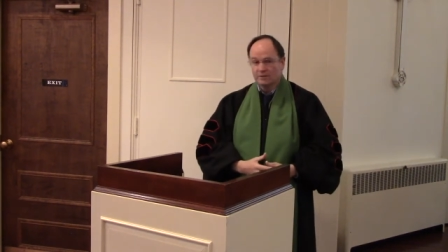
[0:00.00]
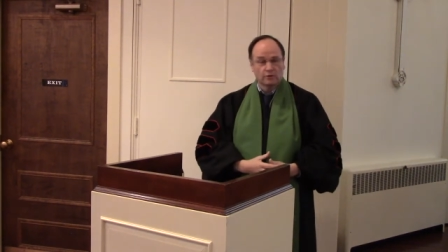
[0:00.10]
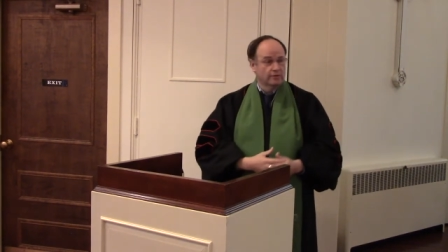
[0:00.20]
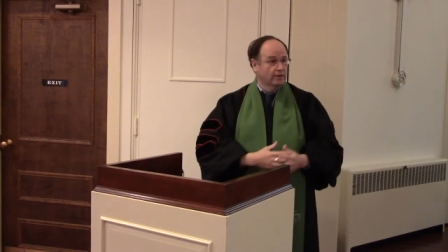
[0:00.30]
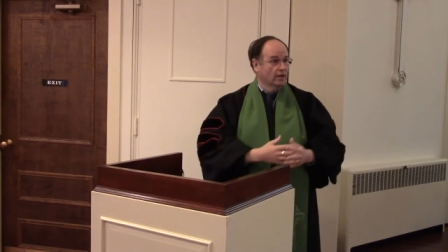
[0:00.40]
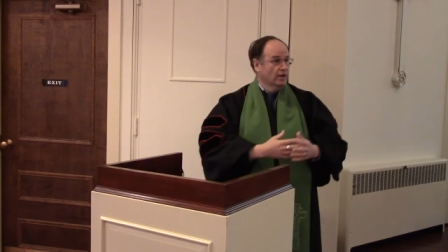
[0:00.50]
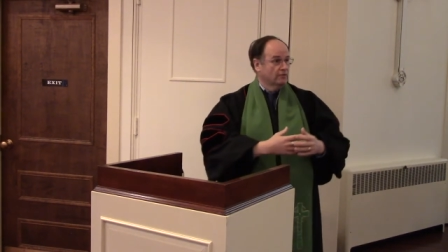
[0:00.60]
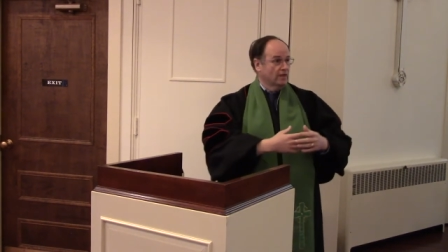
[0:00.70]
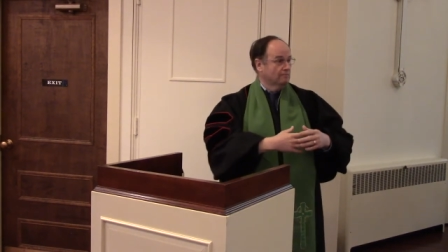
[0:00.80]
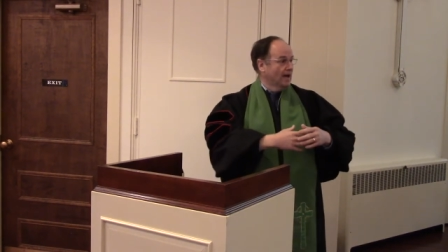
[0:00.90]
So they,
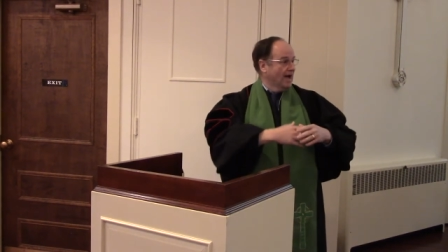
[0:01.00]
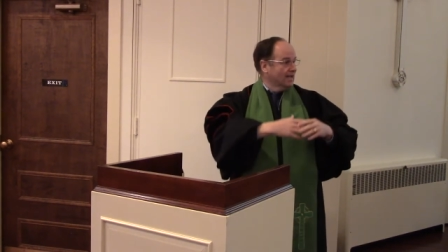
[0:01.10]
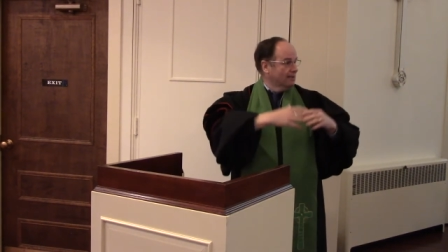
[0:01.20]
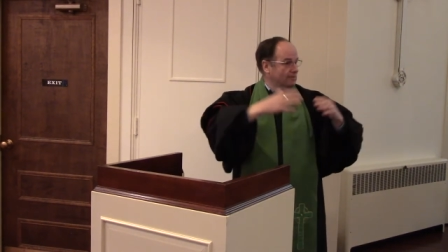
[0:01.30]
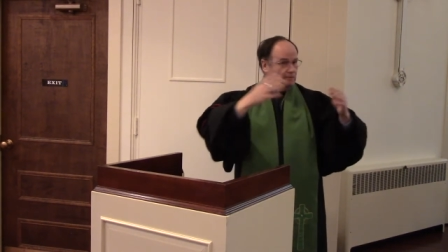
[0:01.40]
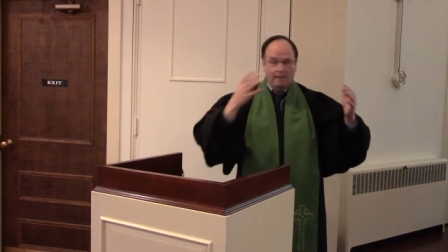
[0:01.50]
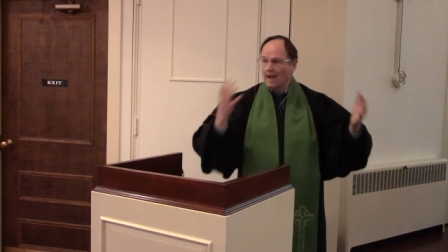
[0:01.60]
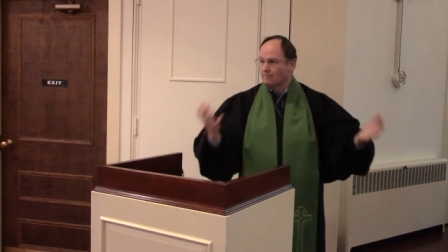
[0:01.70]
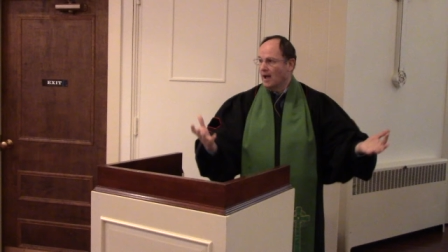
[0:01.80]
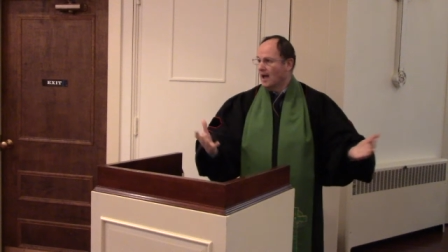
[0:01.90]
they pack a big
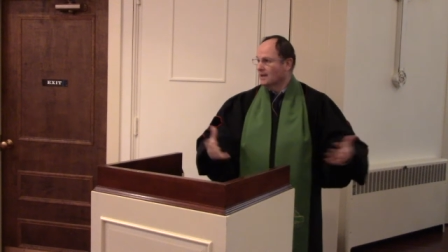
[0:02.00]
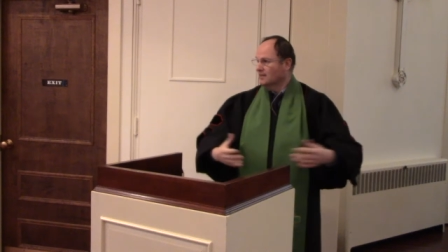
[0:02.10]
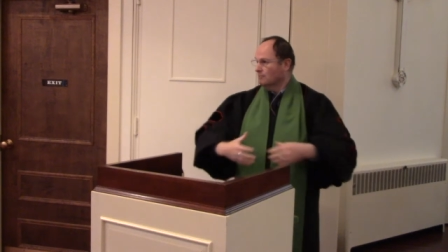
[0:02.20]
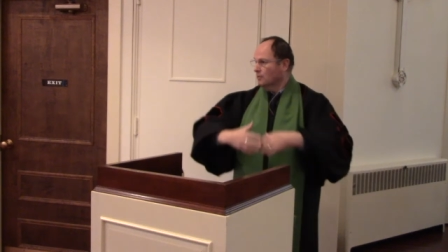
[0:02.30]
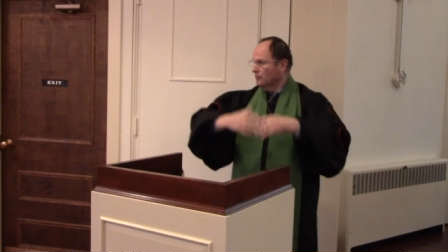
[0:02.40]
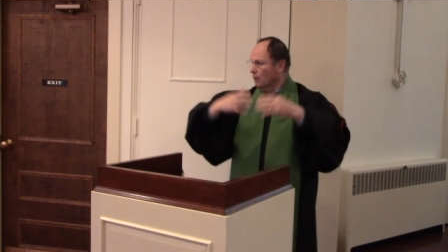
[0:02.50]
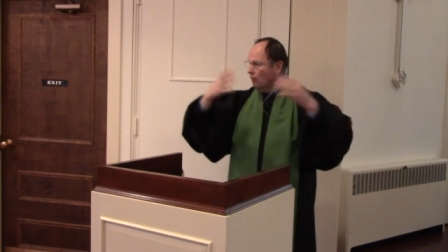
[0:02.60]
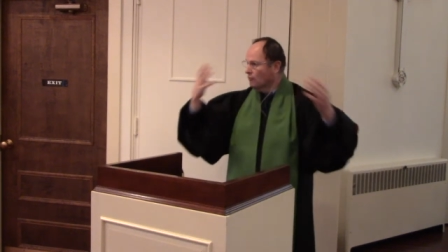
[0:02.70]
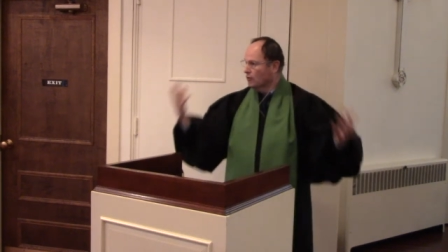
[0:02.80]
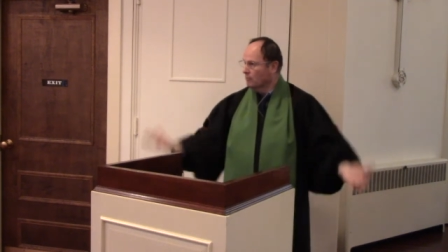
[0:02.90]
backpack, they put all
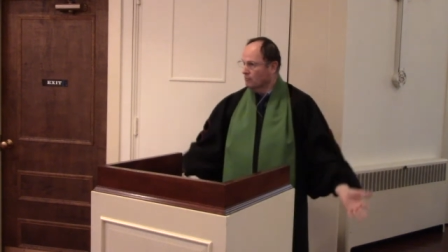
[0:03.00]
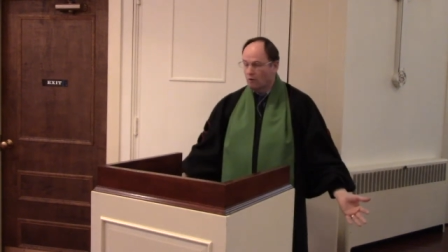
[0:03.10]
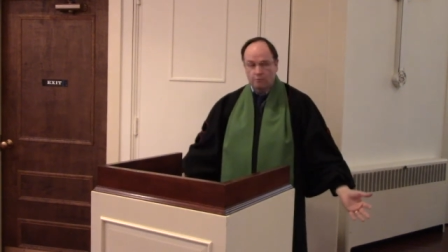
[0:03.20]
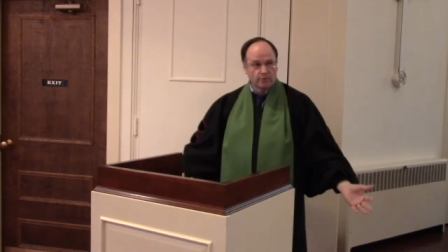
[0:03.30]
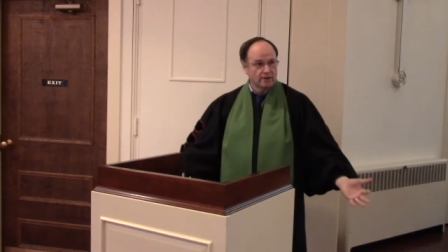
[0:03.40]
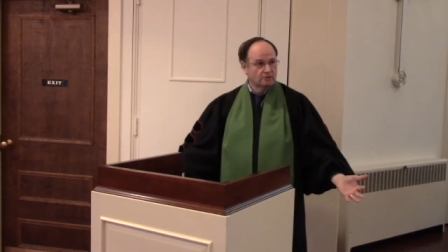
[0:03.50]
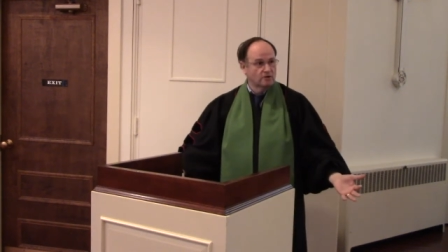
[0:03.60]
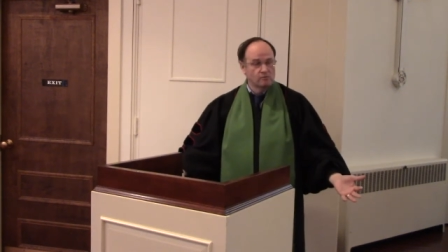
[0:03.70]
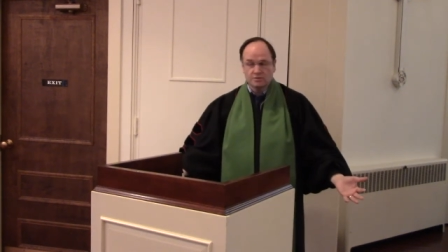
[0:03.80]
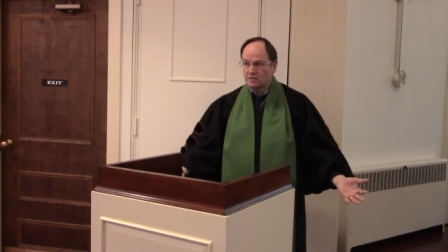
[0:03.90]
their appropriate
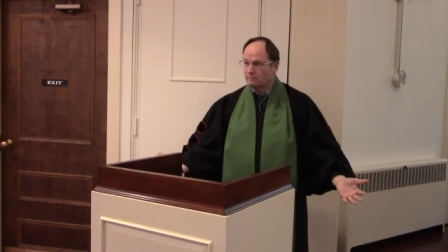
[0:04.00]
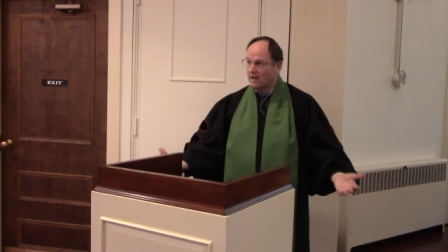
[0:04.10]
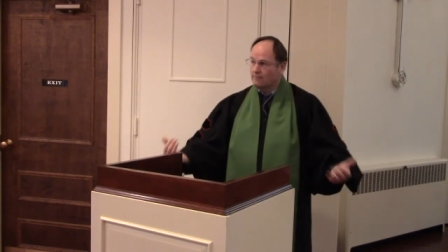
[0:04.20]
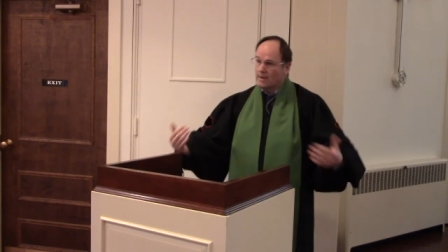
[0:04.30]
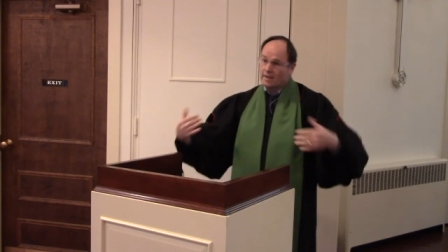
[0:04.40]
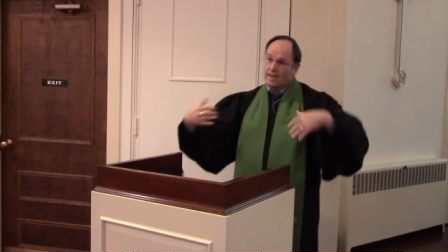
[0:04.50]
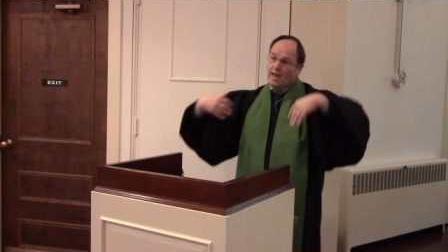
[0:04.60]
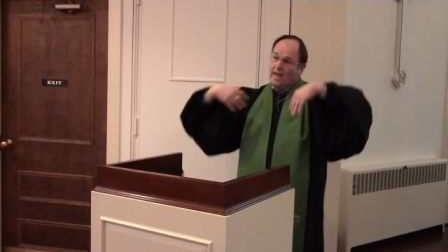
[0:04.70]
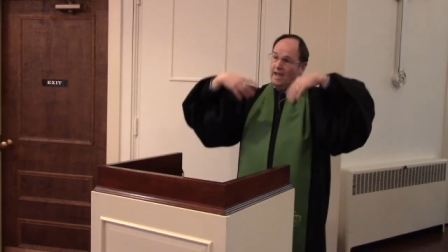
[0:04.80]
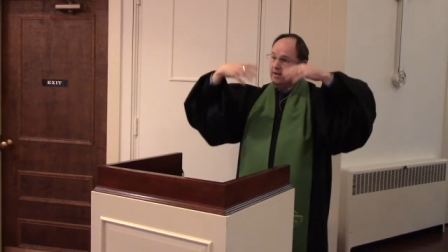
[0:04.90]
clothes in the backpack,
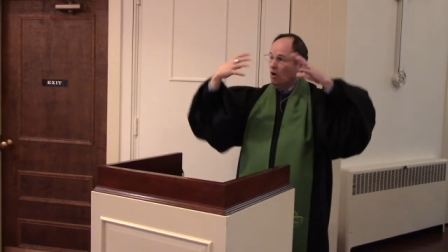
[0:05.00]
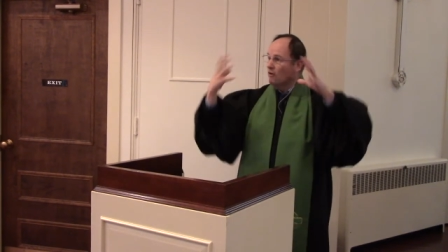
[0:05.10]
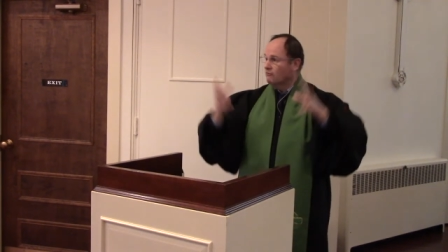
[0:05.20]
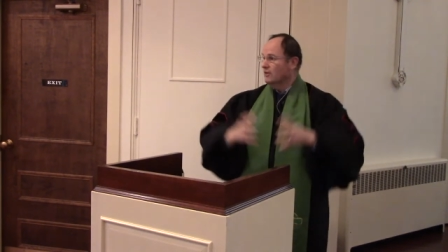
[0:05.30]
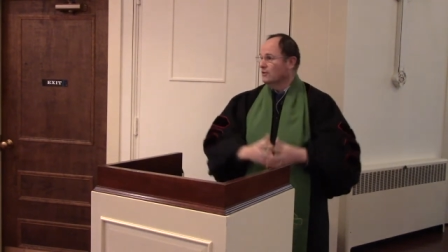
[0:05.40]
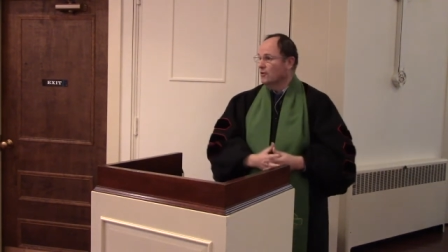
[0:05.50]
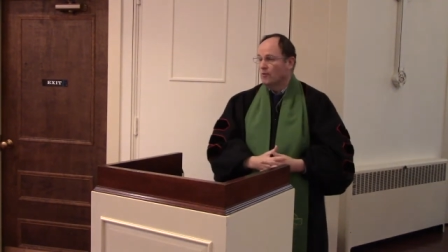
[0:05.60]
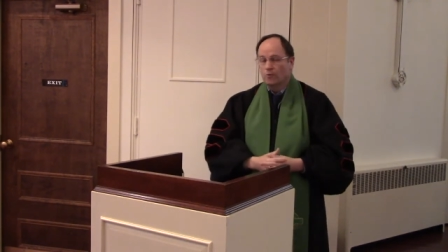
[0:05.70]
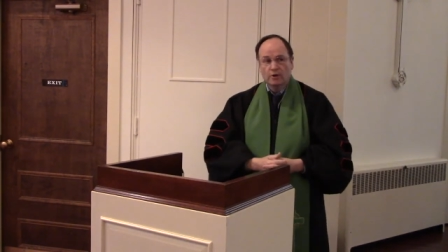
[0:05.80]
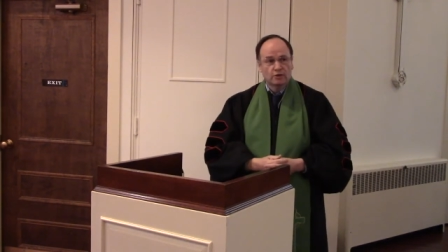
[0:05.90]
and off they
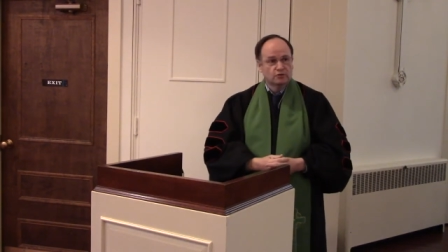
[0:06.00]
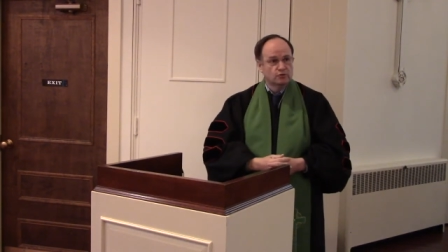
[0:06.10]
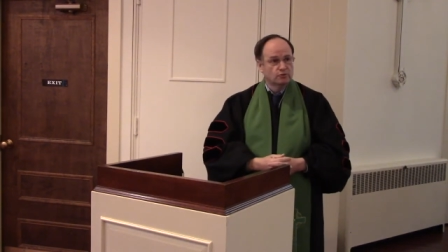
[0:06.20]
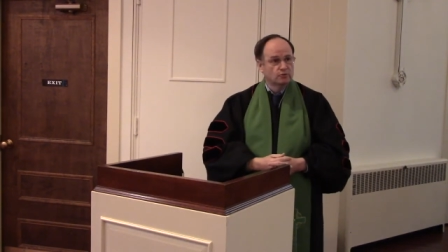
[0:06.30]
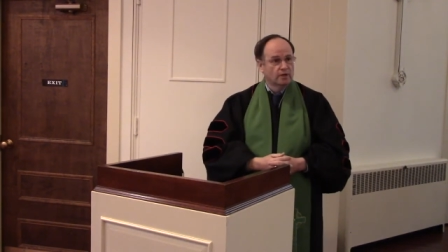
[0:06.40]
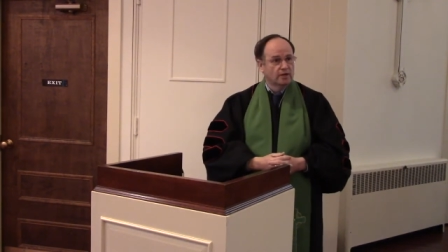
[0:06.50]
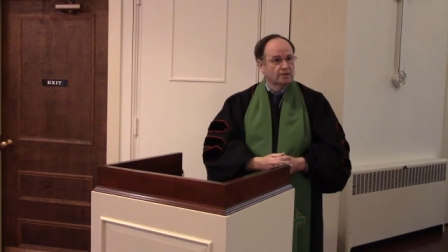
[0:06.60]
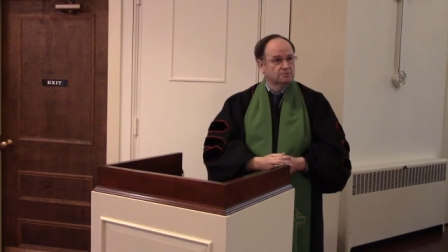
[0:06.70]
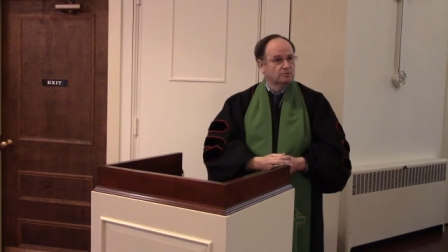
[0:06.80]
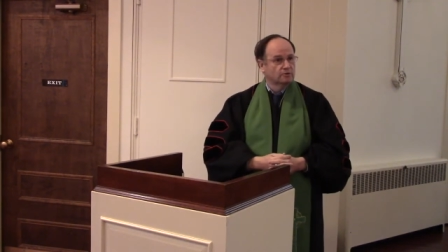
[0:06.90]
go to
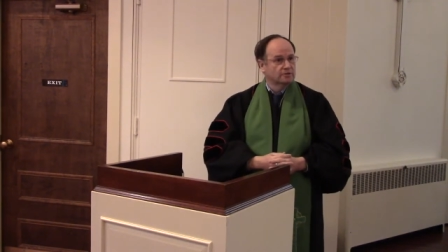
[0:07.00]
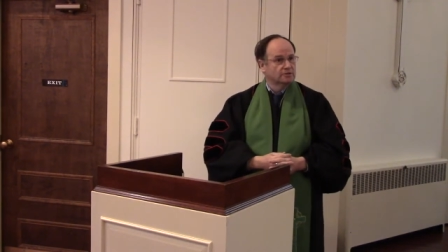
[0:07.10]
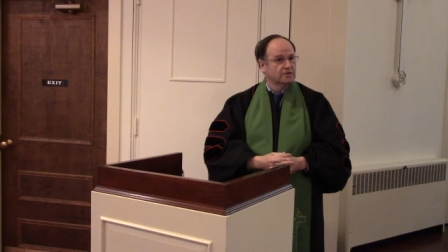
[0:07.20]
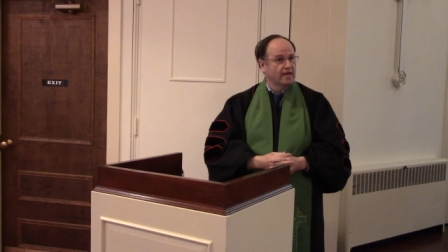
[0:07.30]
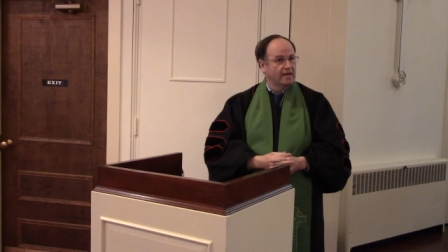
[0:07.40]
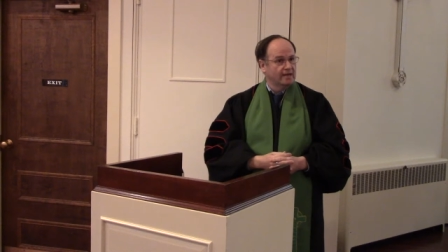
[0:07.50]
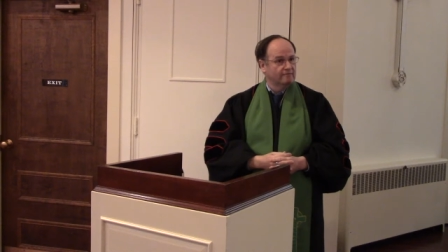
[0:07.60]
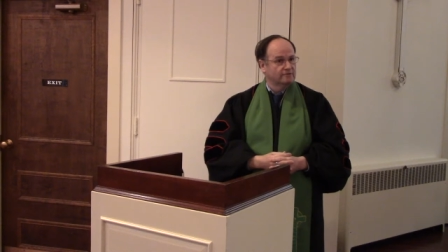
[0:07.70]
explore these caves.